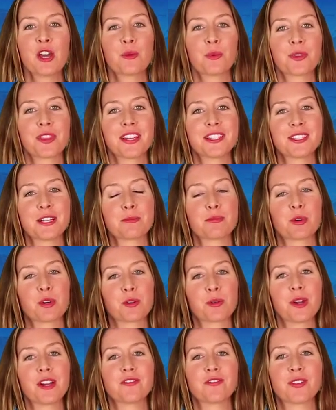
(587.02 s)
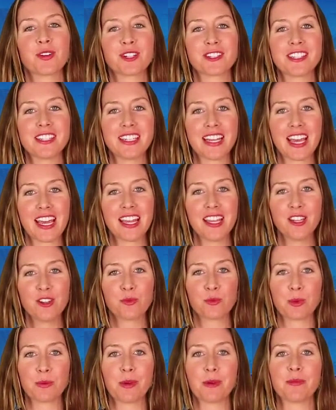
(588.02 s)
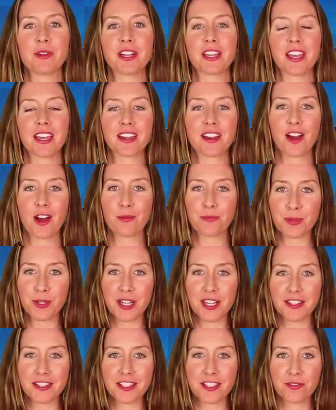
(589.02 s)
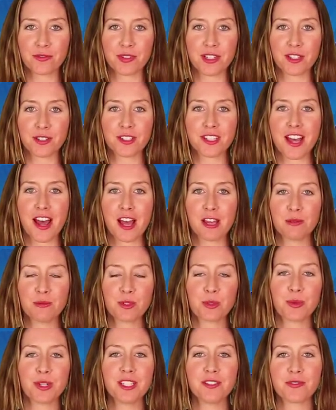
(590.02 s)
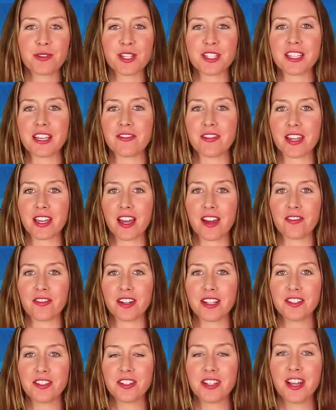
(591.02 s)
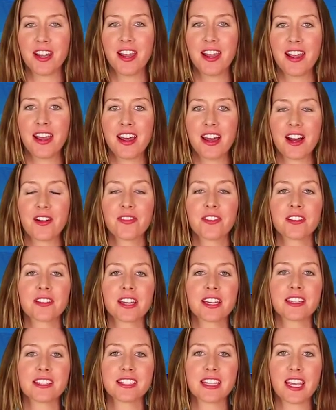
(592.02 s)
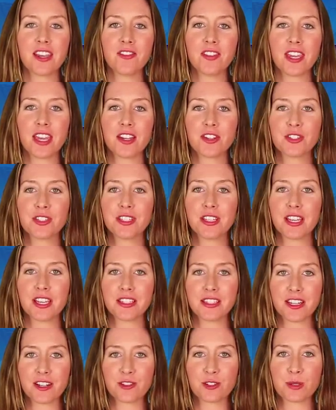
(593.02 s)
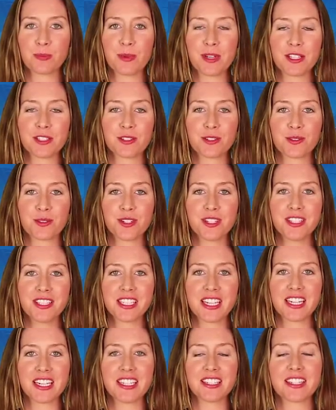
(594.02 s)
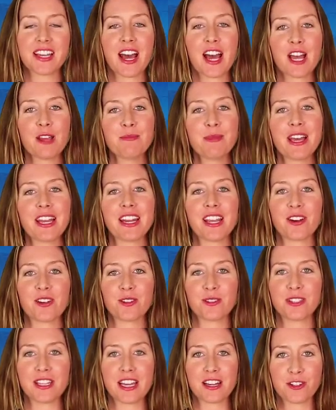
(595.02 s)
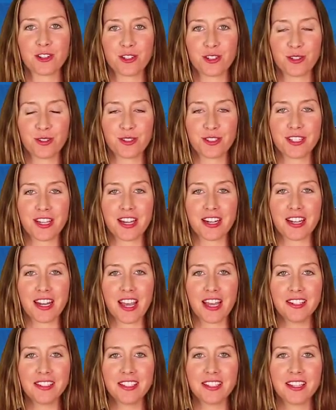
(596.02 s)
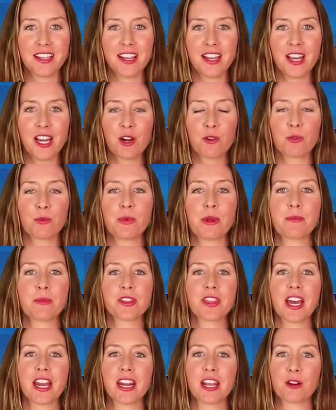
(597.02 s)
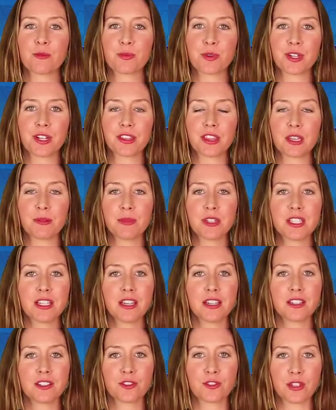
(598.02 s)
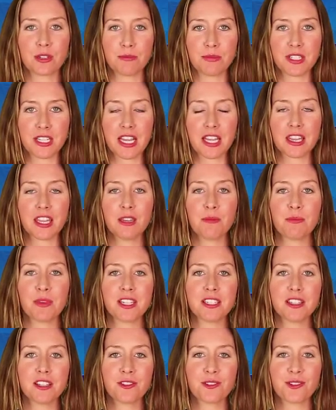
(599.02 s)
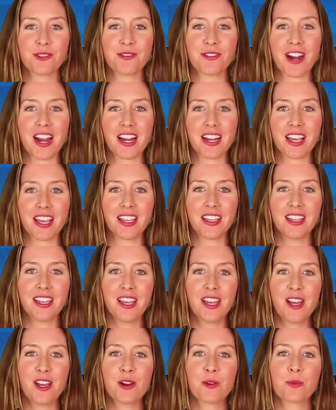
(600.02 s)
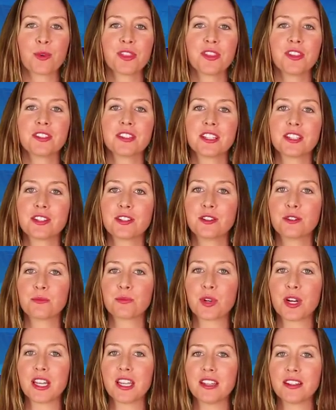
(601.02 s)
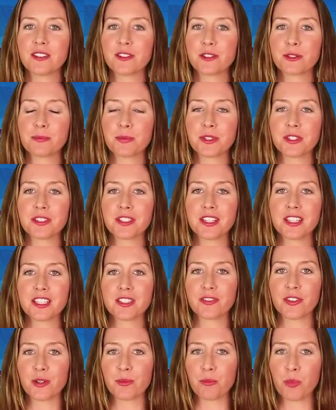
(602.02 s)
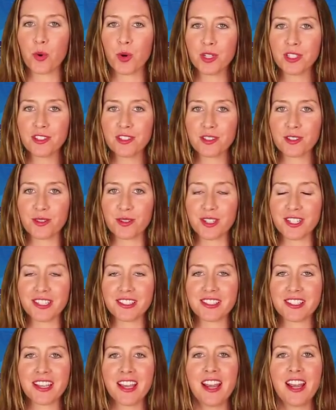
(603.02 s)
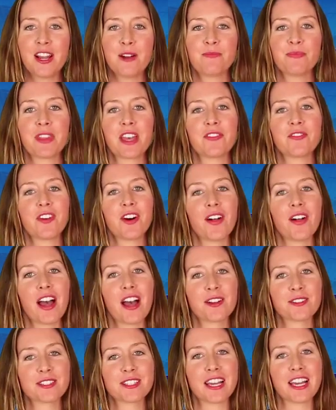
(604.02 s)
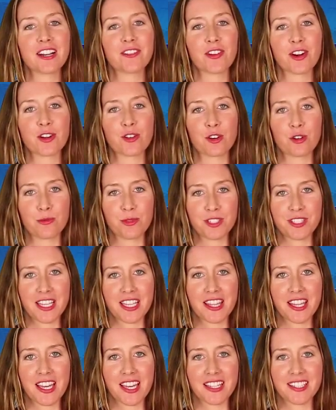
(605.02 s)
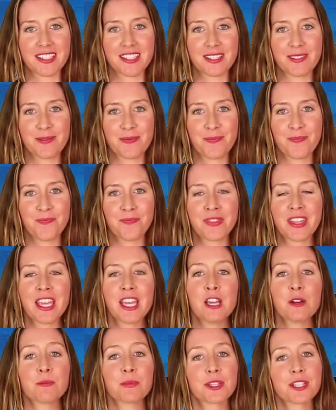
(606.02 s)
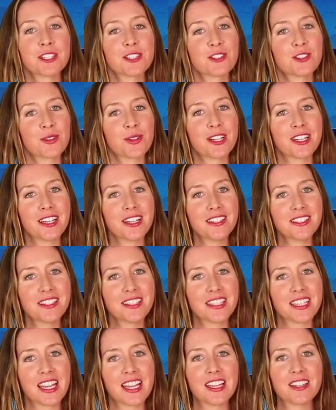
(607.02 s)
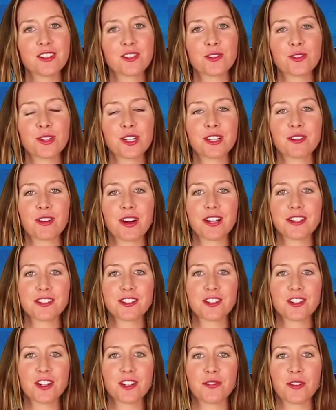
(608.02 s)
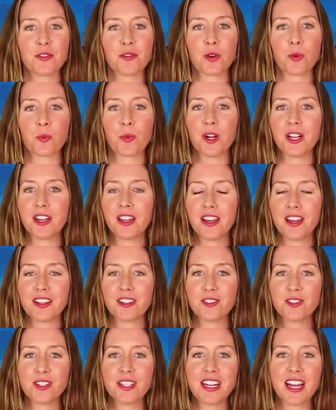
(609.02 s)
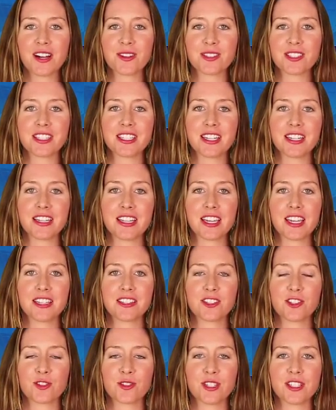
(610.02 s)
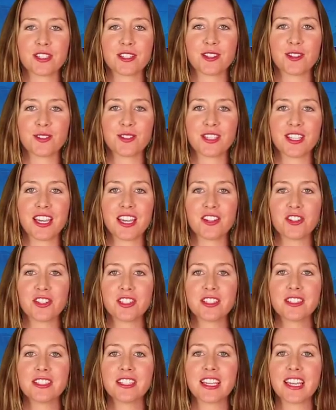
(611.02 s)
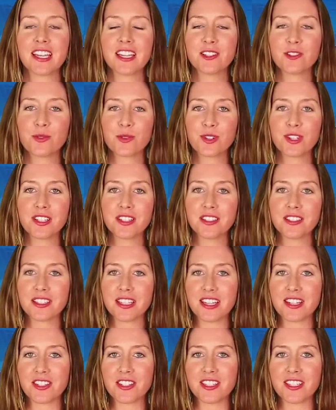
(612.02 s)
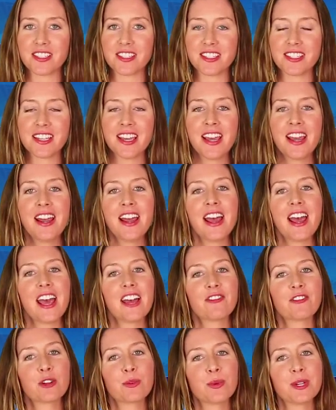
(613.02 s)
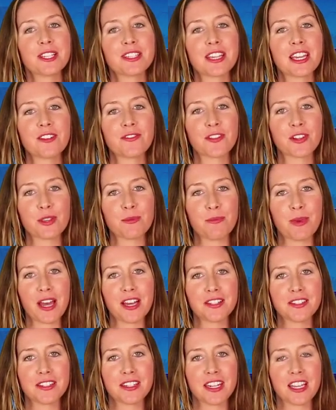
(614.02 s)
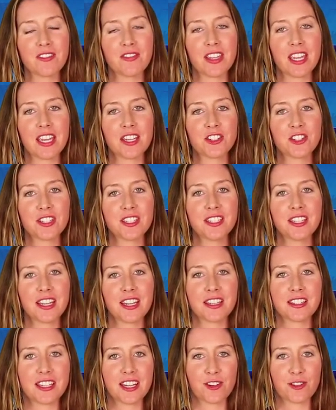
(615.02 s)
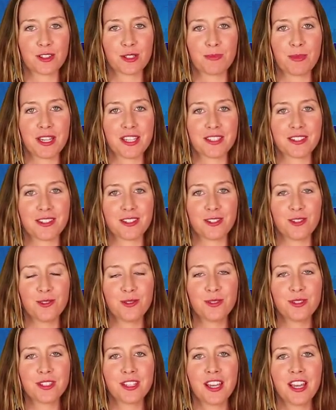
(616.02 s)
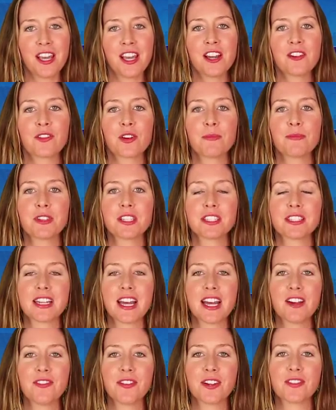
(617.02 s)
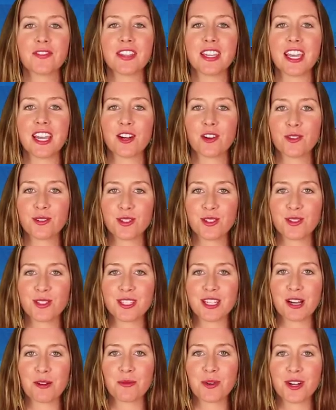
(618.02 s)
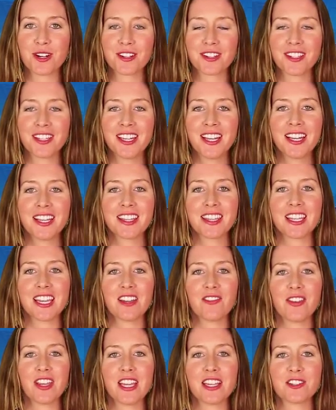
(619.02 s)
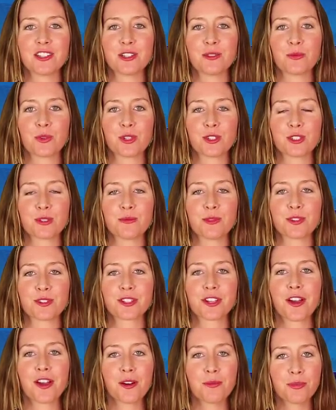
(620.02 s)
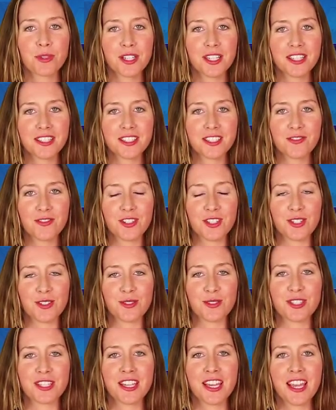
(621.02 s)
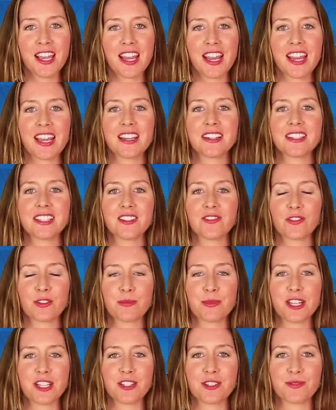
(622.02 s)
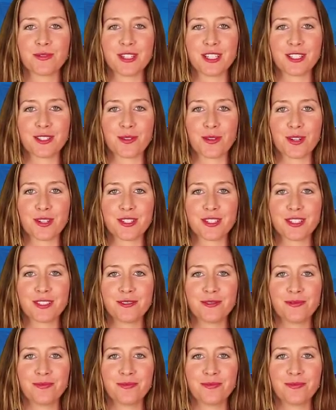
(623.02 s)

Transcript: Well, that's our program for today. Remember to get comprehensive, real time, 24 7 coverage of the latest aviation and aerospace stories anytime at aero news.net. Remember that Airborne Unlimited is streamed daily, Monday through Friday, with additional breaking news bulletins for important stories that outside of our normal deadlines. Please join us and a growing roster of over 100 outstanding industry associations and organizations every weekday for the best in aviation and aerospace news from the staff of the Aero News Network, the aviation world's most comprehensive news and information resource.